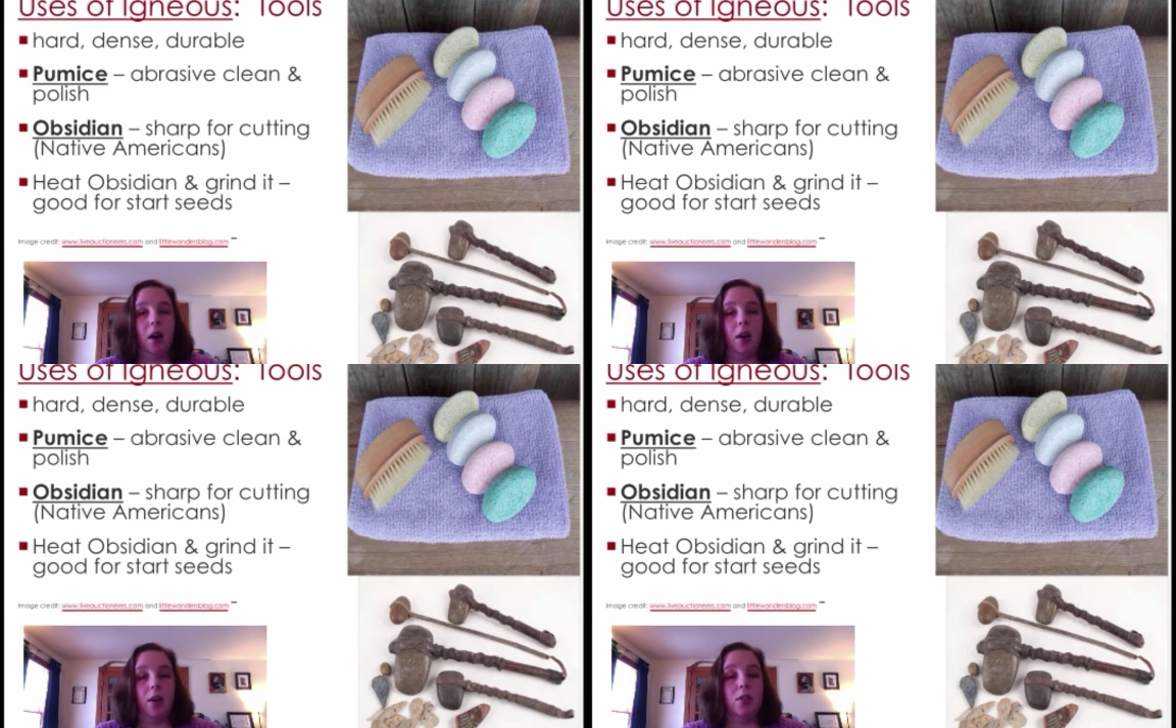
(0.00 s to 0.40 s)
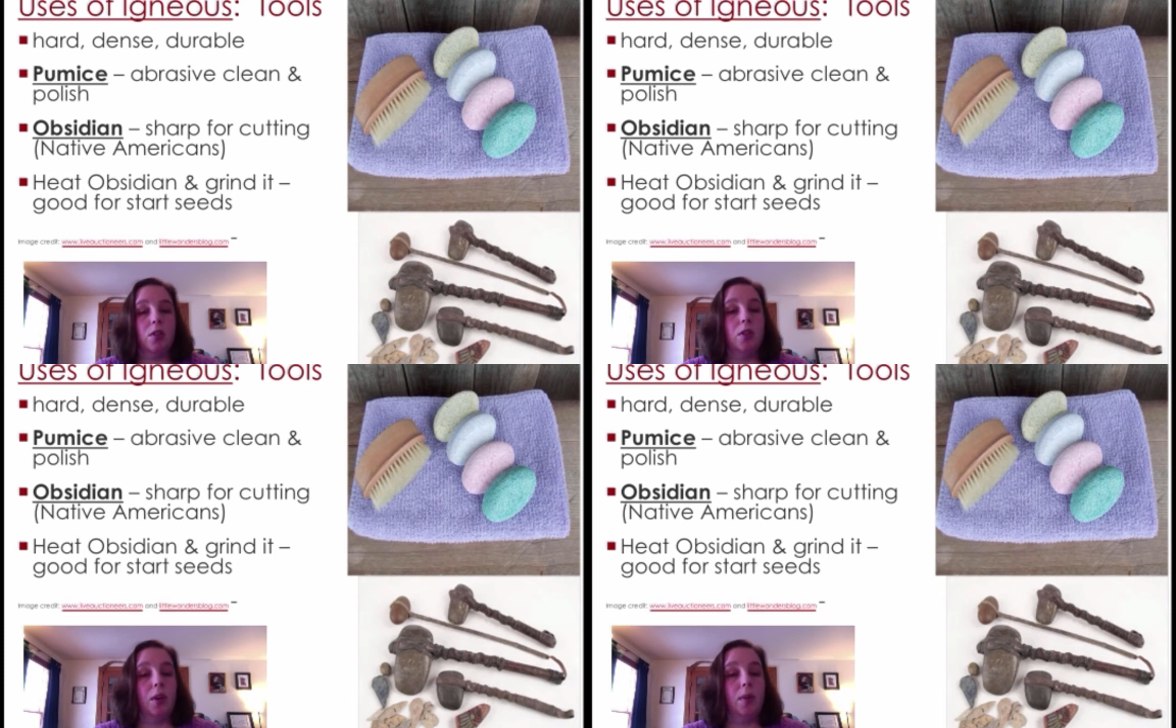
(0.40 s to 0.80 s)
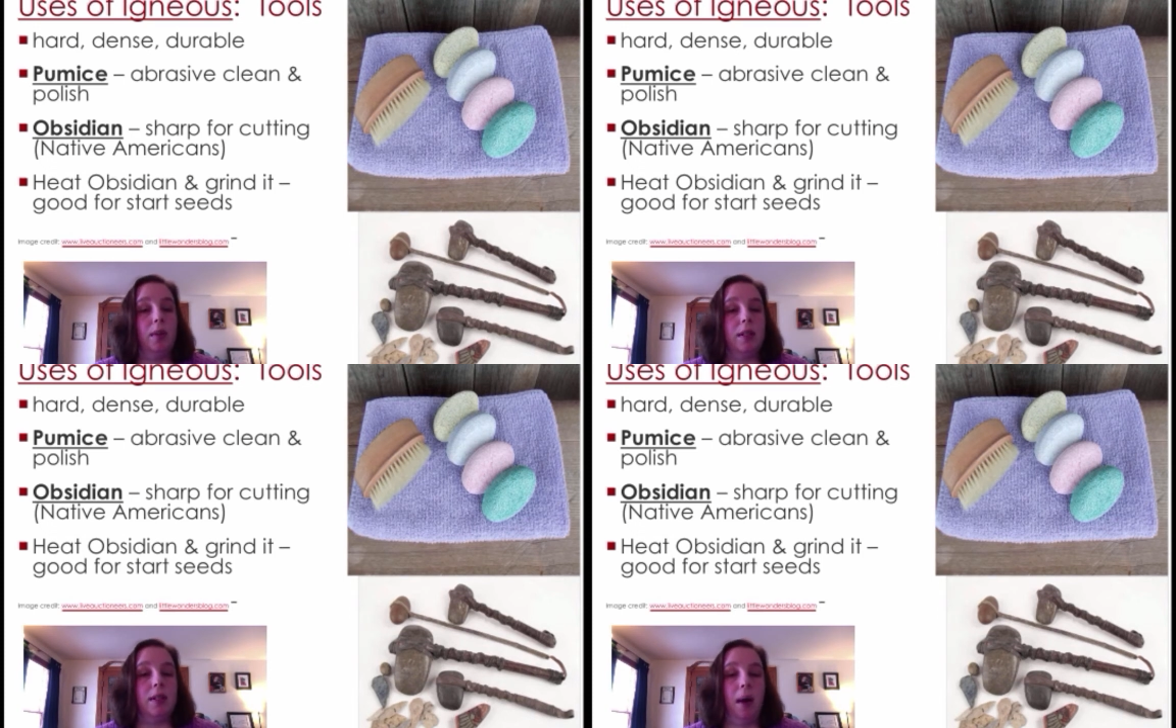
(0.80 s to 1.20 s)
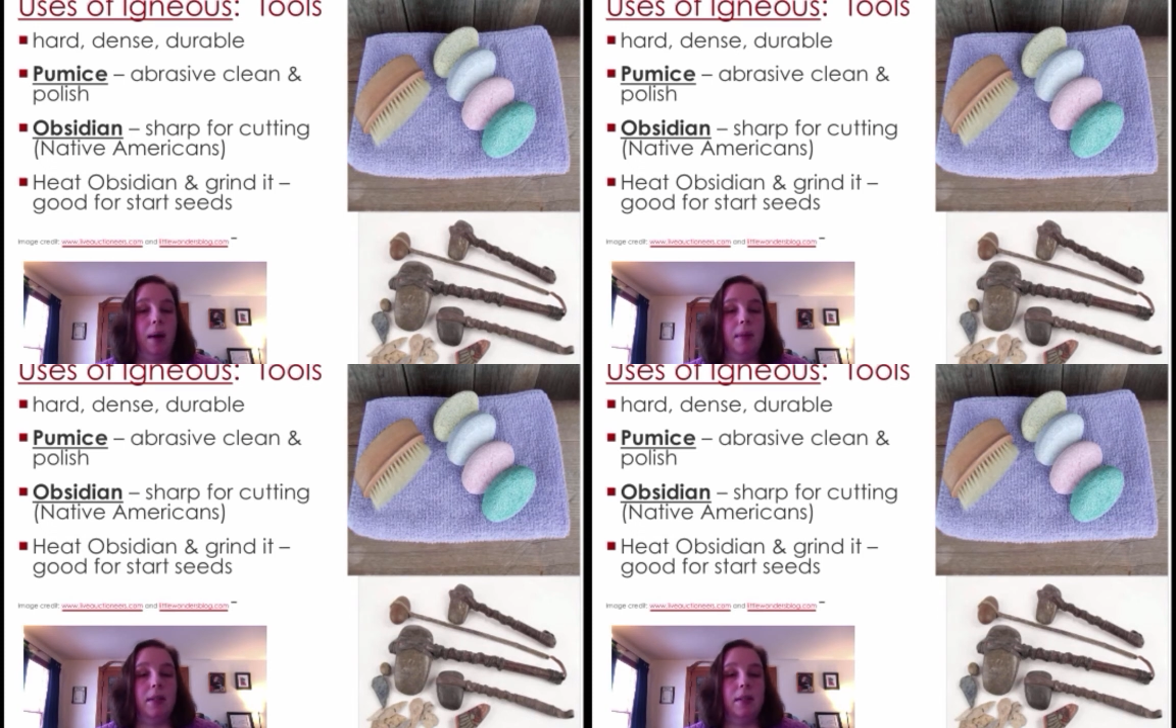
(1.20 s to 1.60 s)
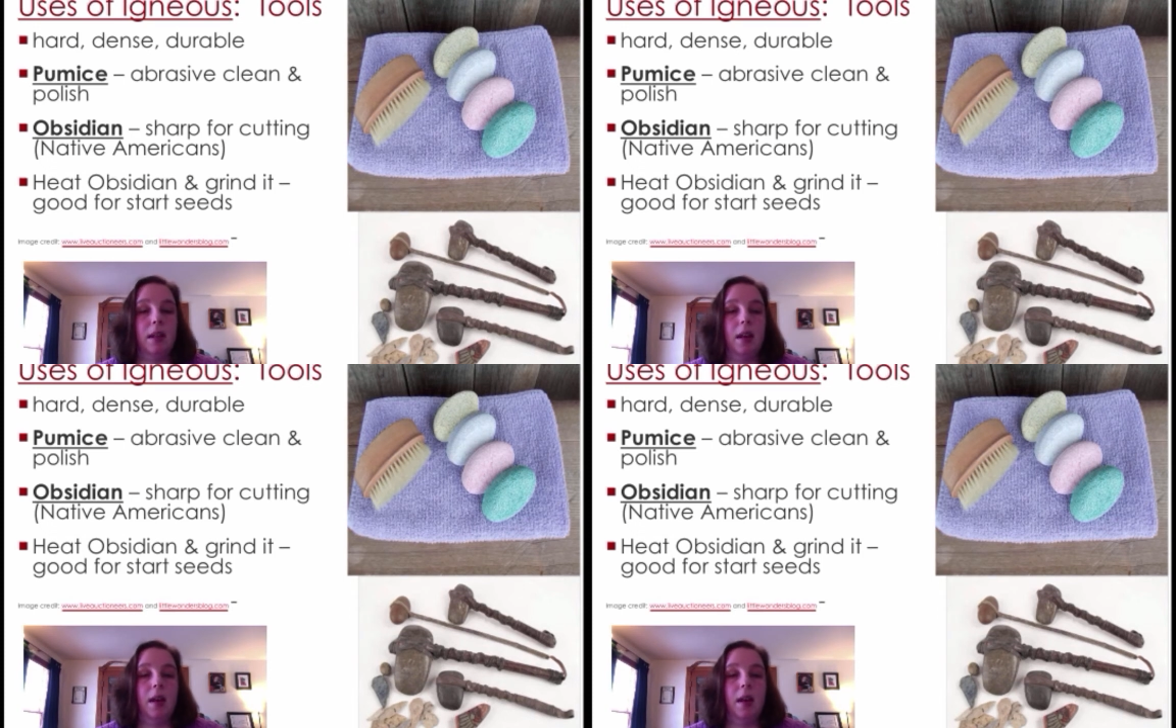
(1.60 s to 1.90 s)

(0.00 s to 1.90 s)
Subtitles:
hard stone, that's a pumice.